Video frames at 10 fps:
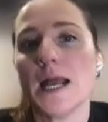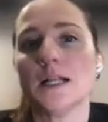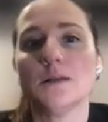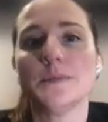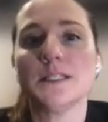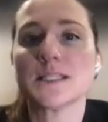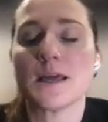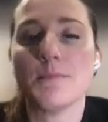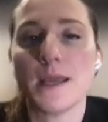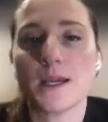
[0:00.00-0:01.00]
elements
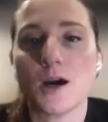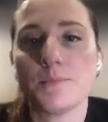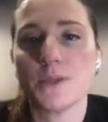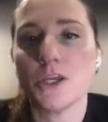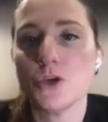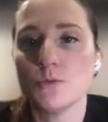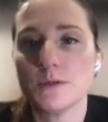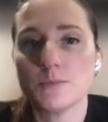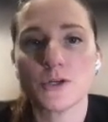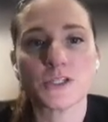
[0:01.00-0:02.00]
that make up the
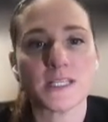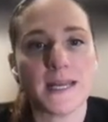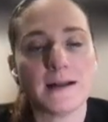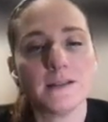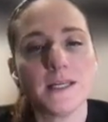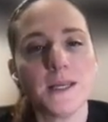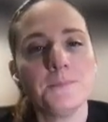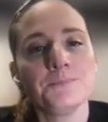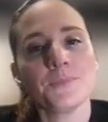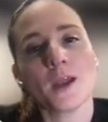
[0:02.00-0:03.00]
human personality,
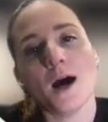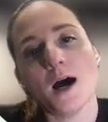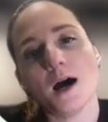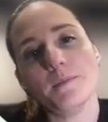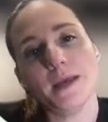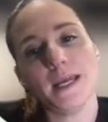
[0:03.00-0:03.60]
and